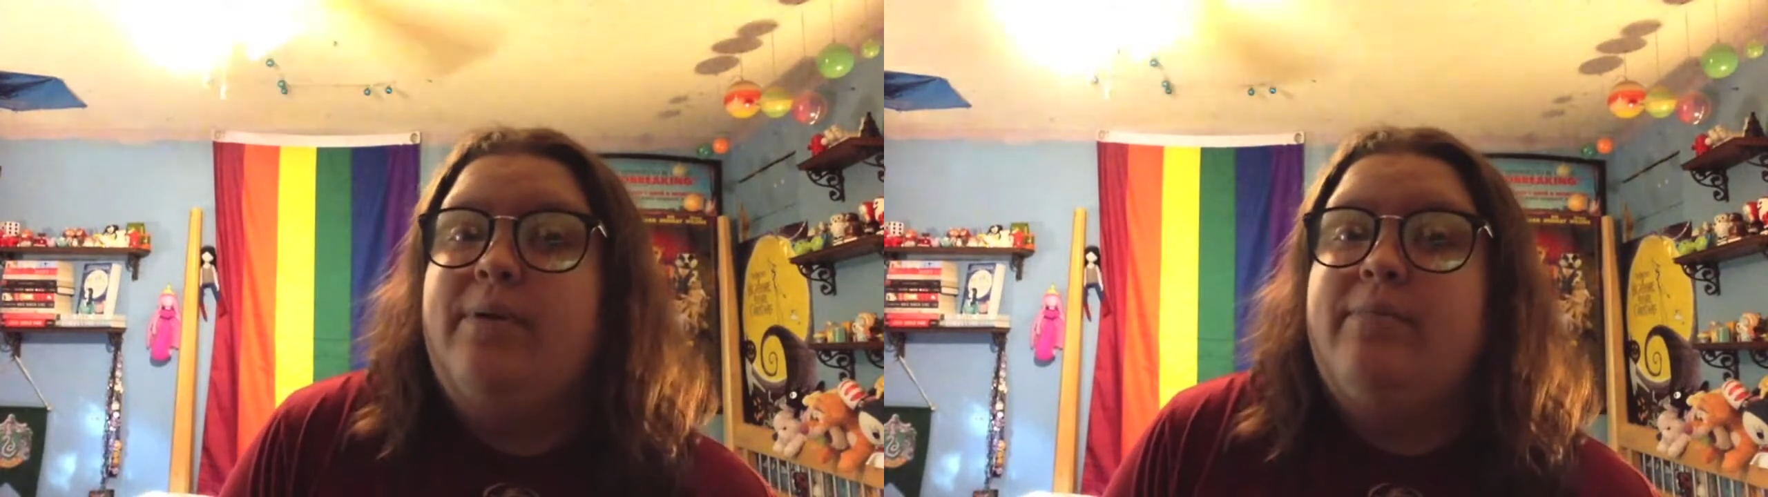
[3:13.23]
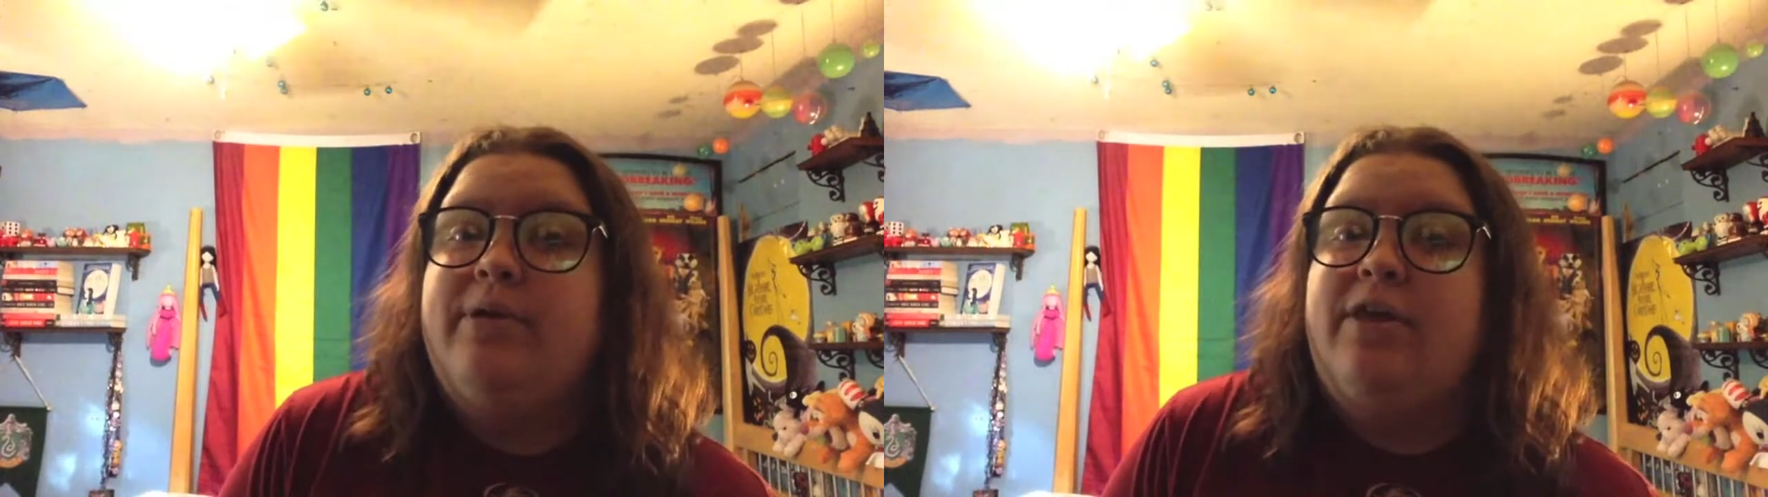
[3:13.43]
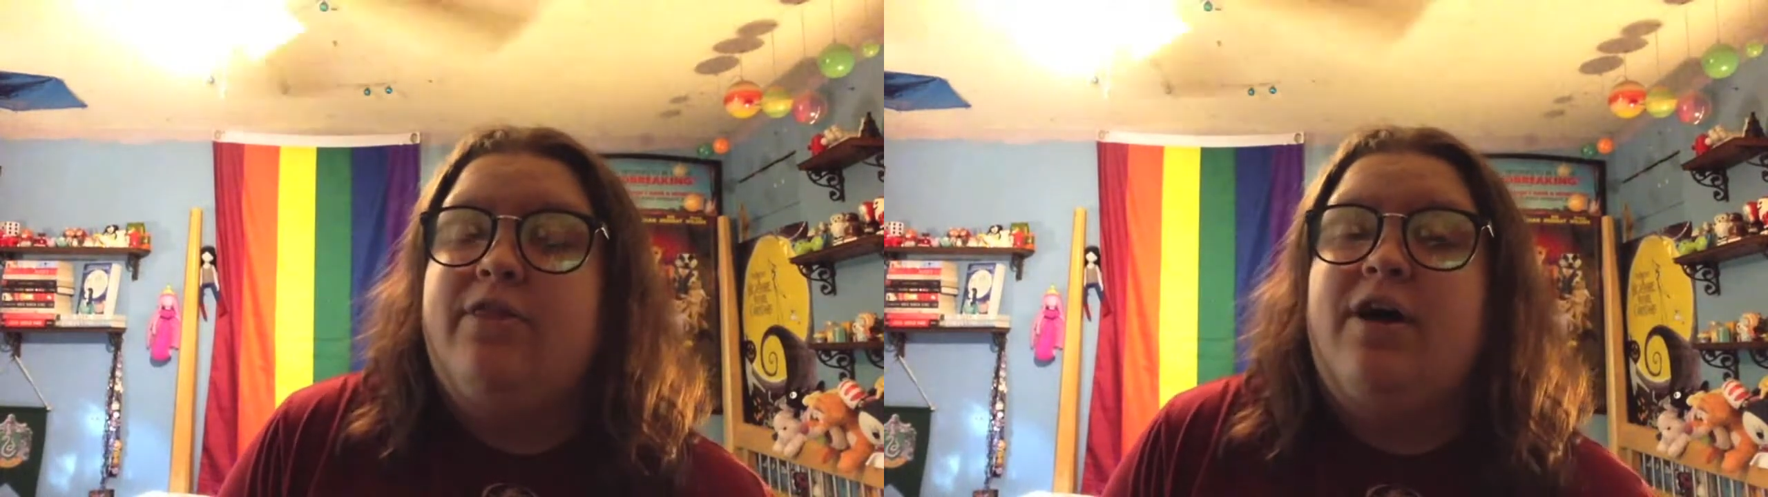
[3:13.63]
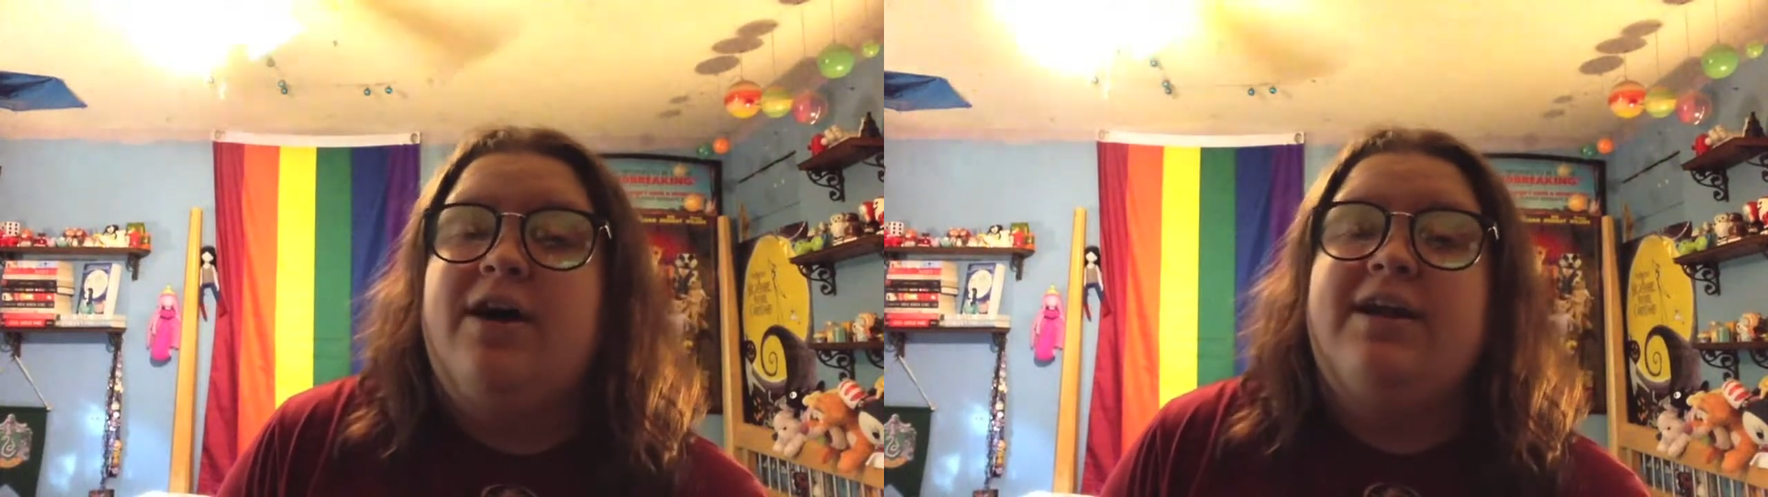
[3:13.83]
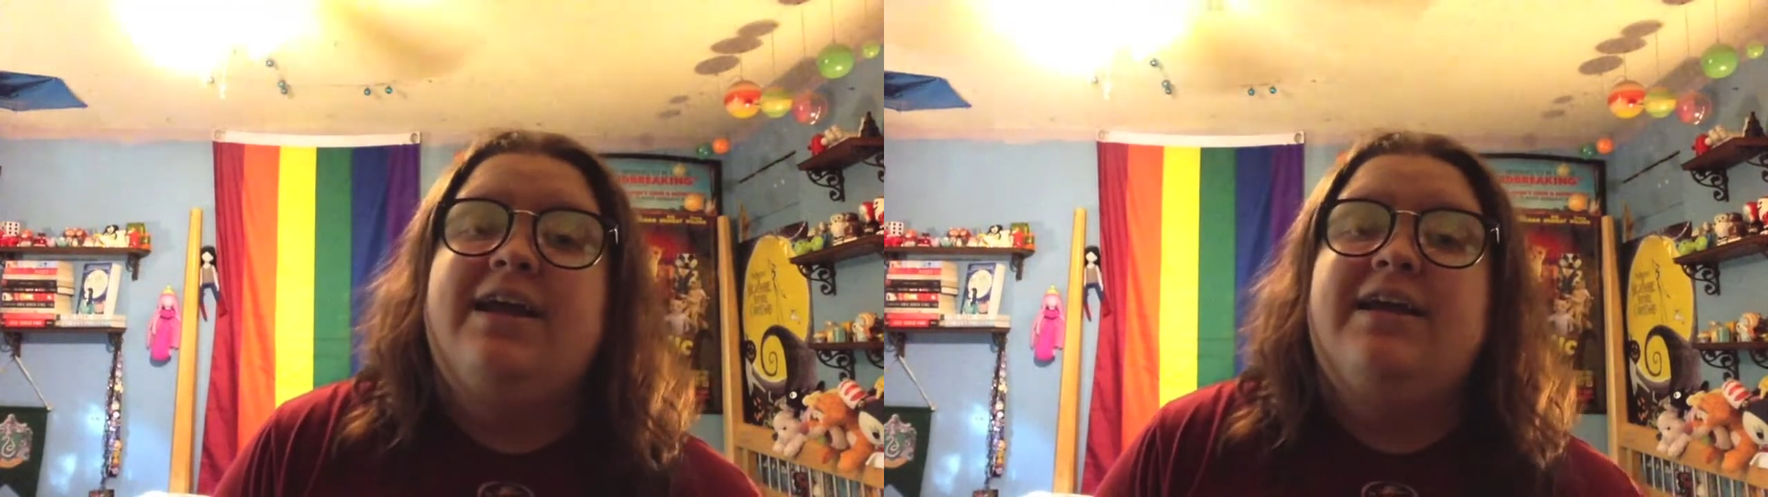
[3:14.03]

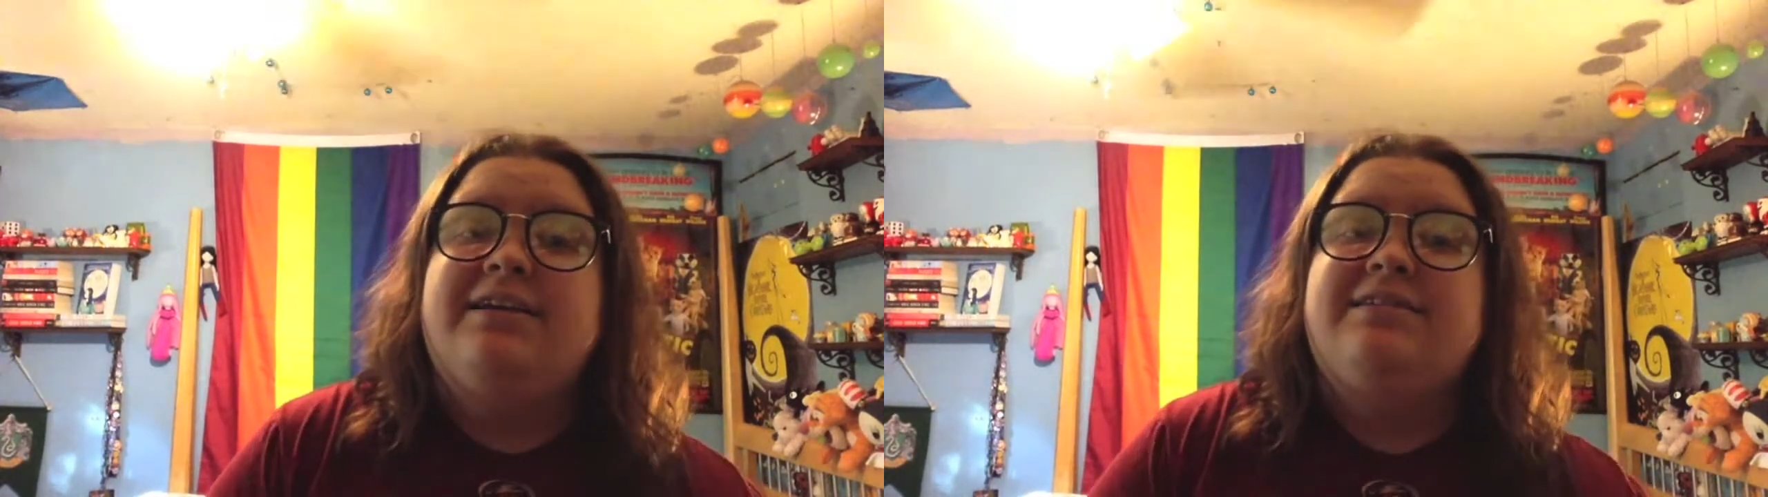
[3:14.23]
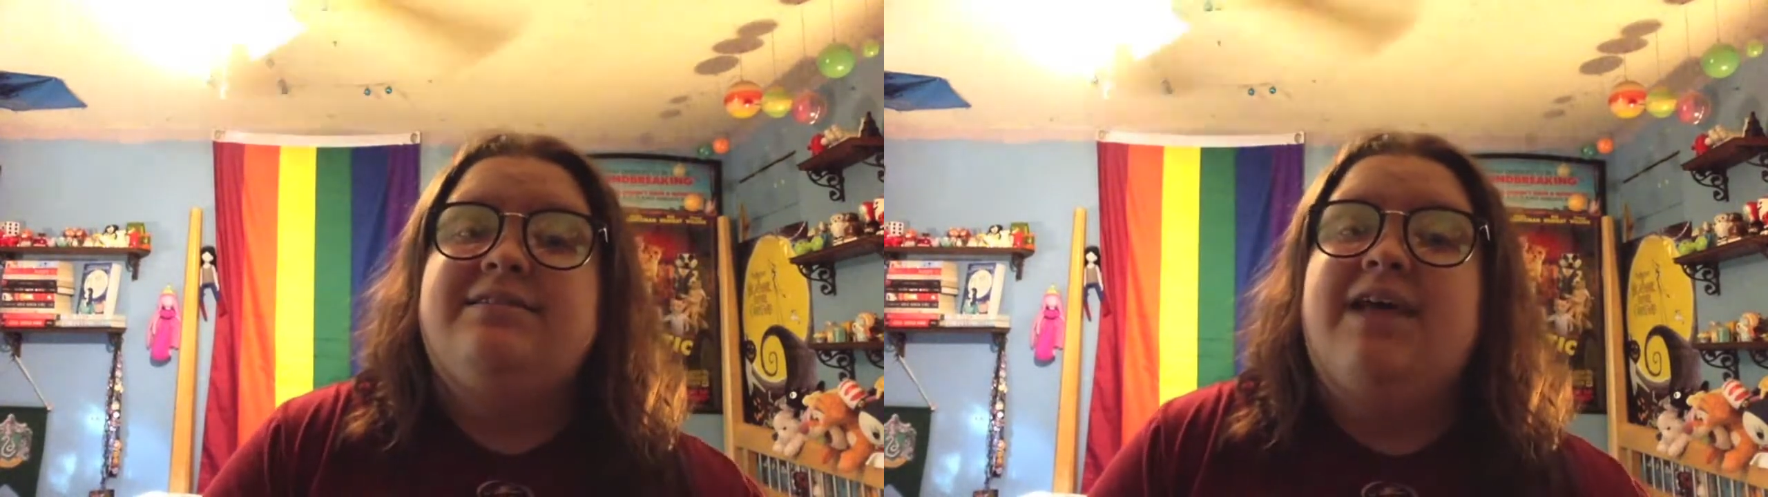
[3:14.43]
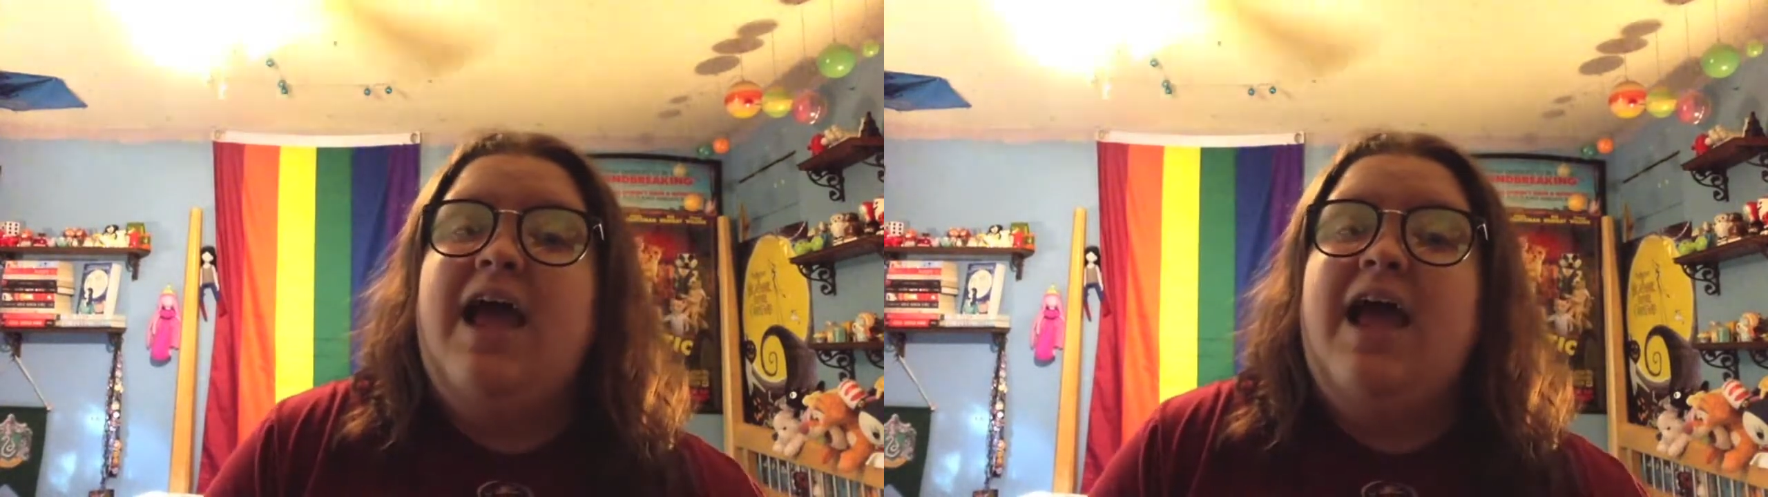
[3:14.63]
Bibliothon is